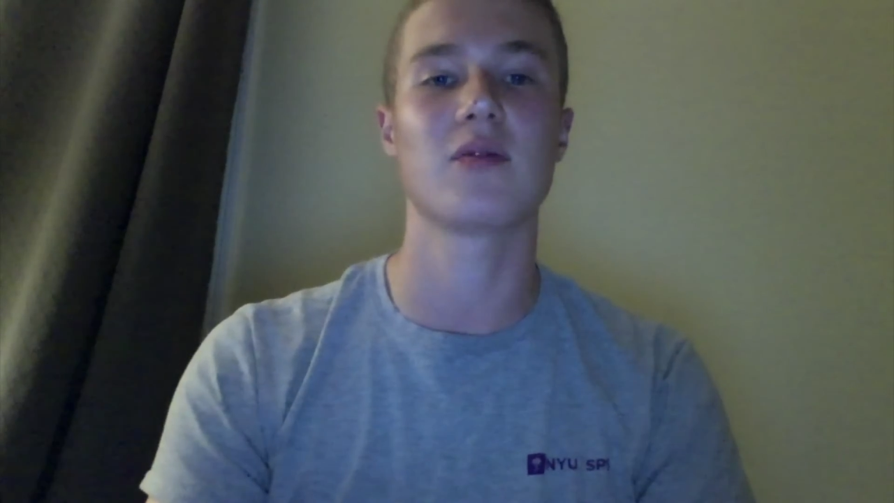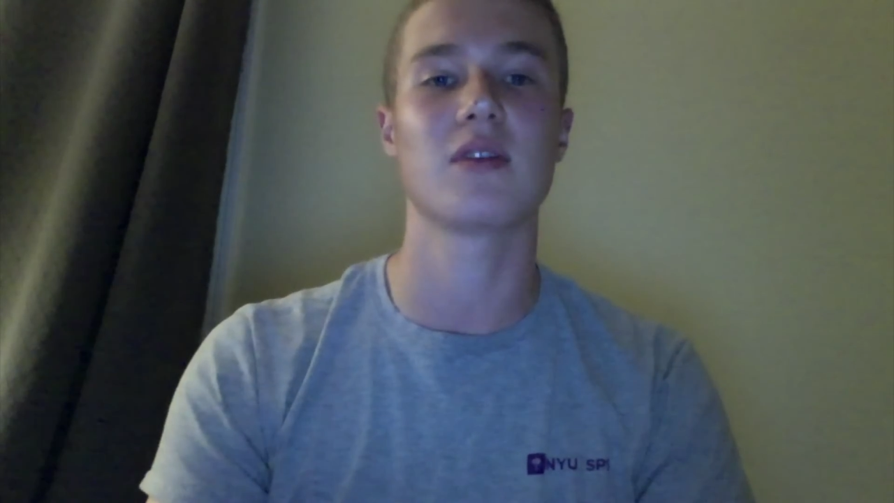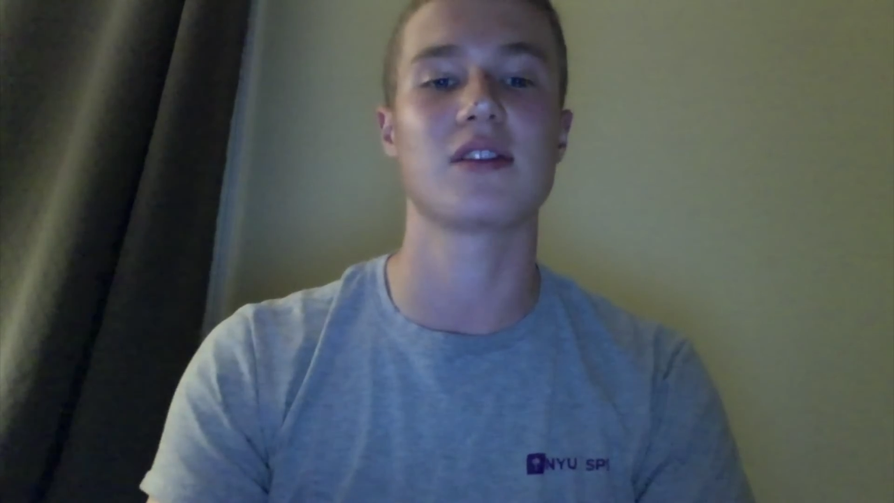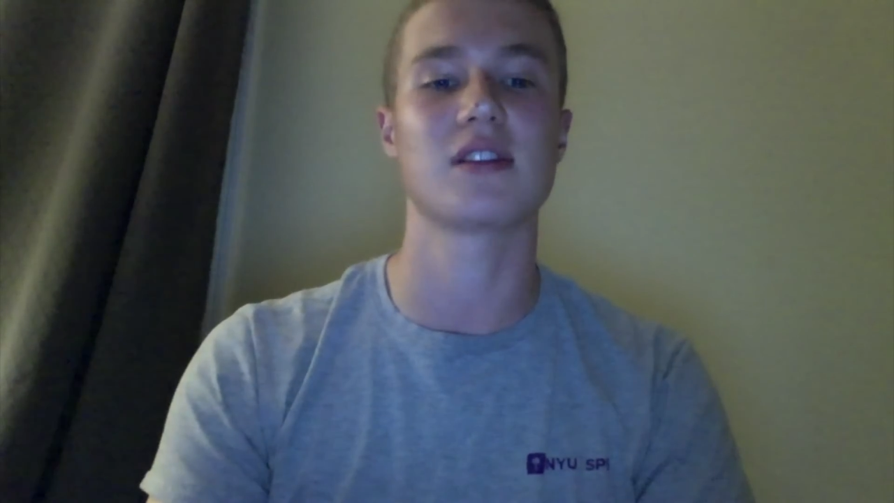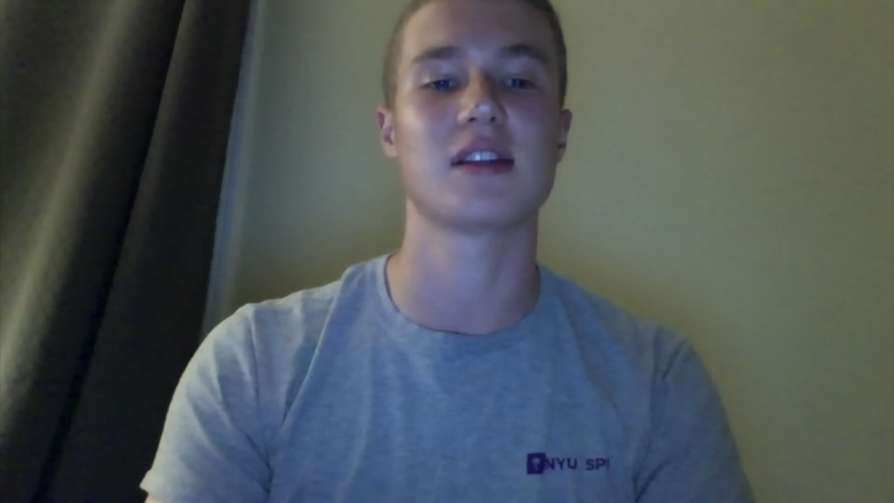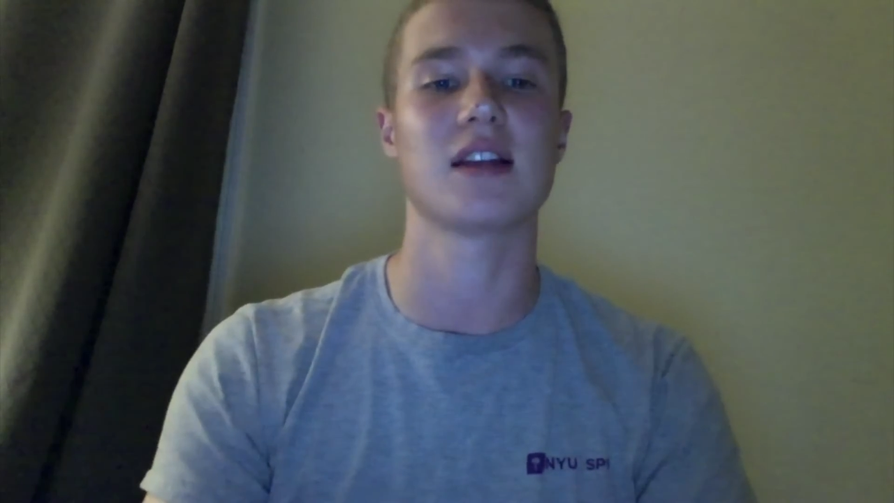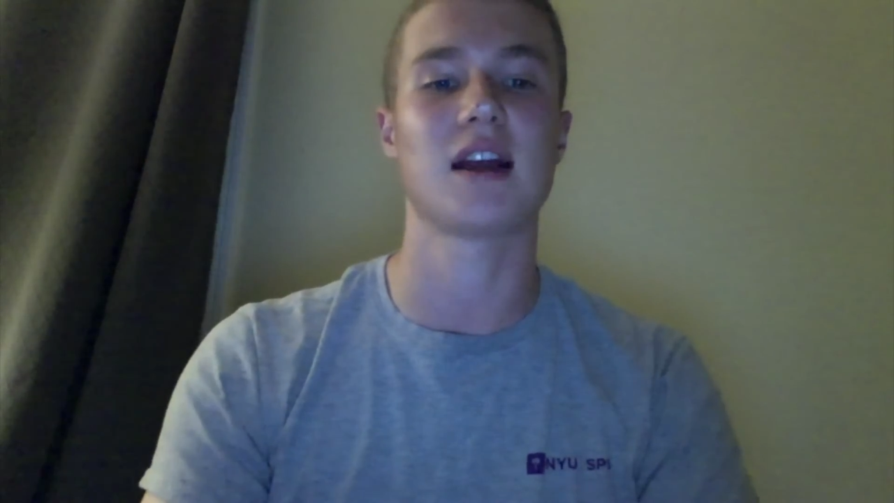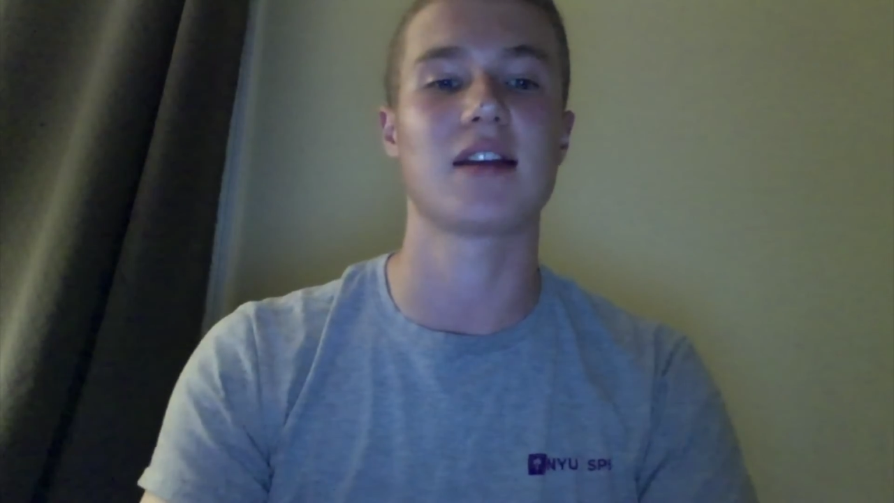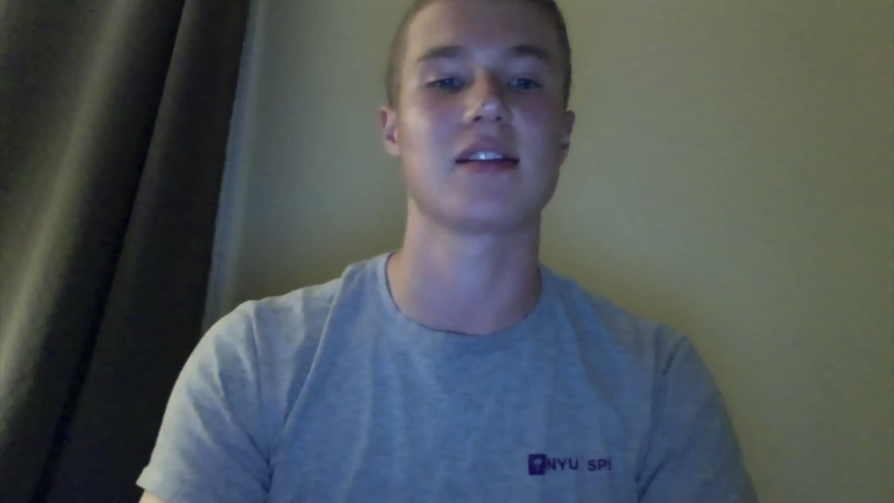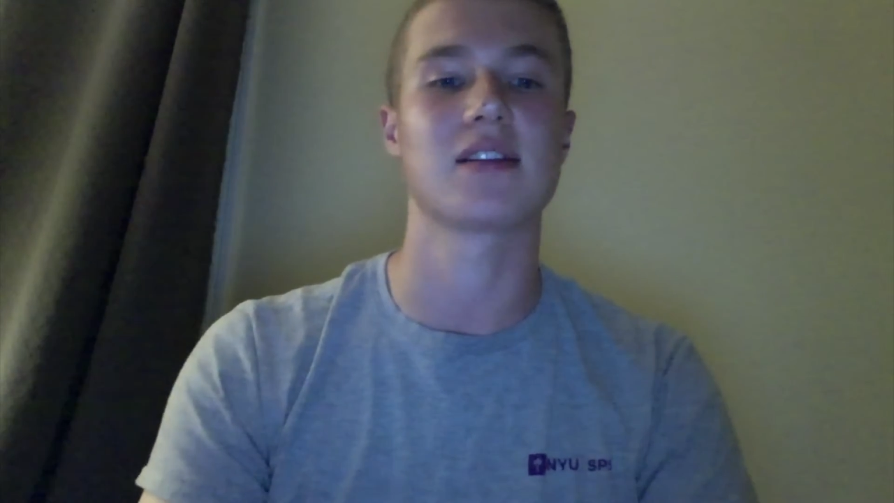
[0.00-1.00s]
what Zinn
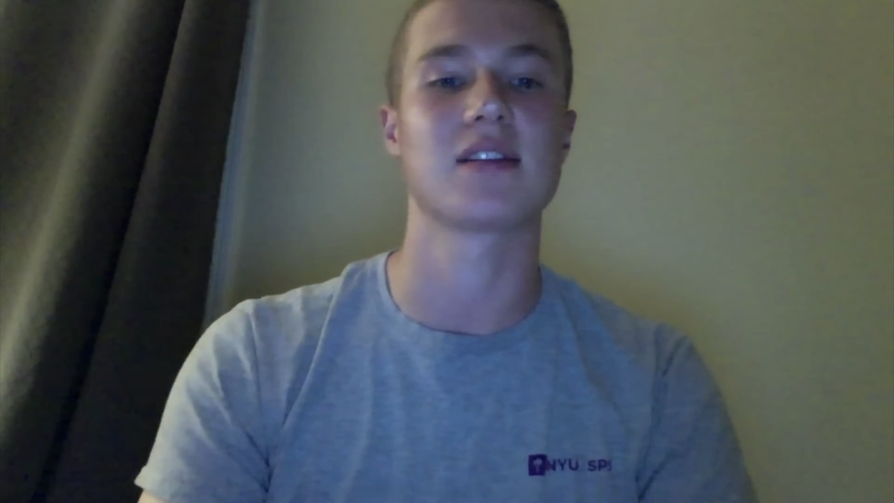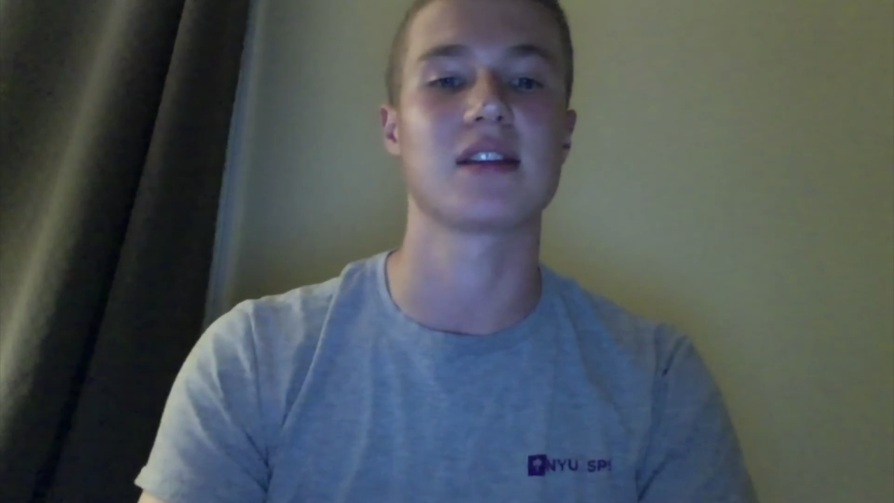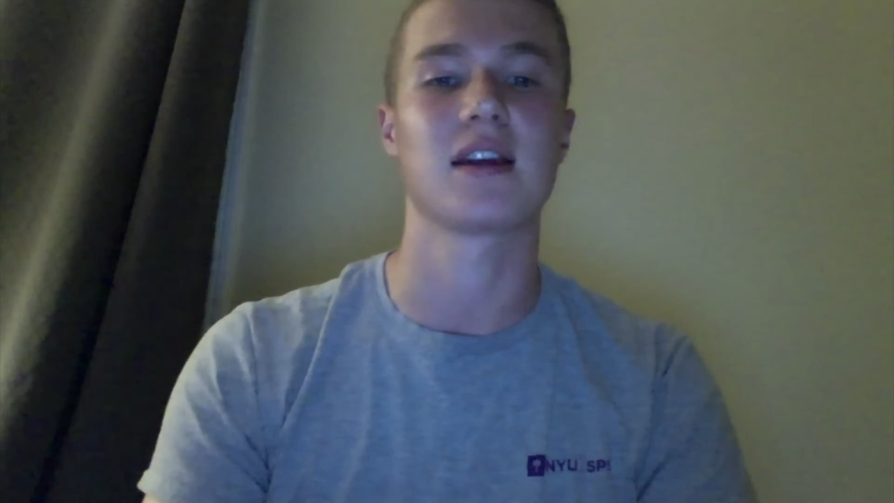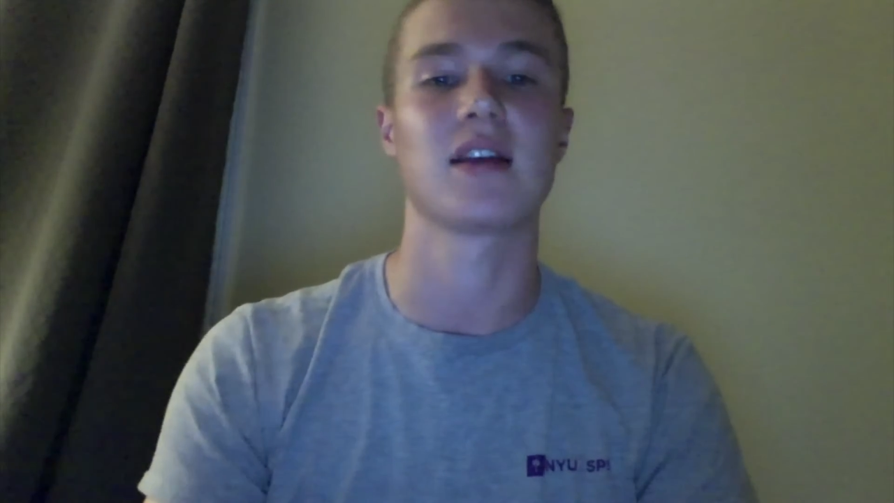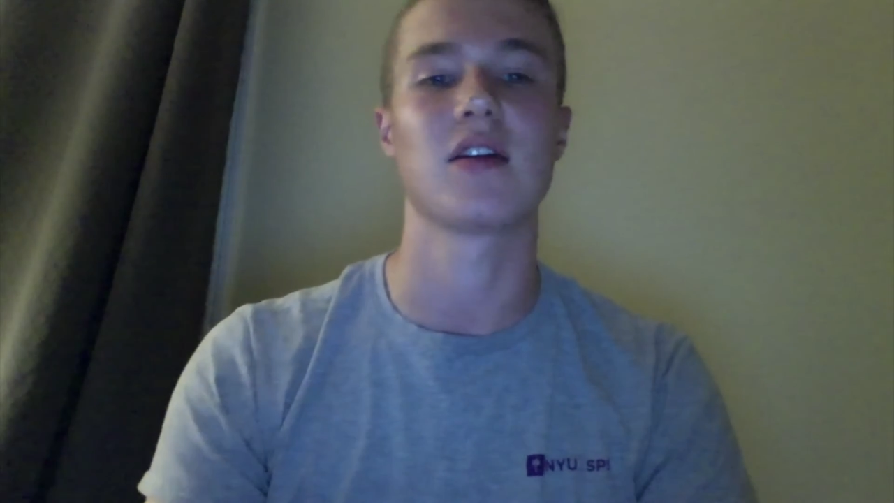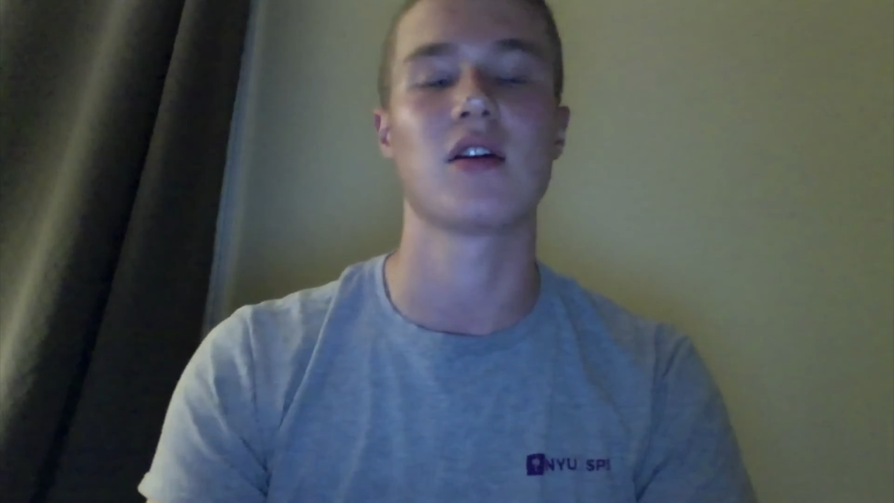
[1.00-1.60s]
had to say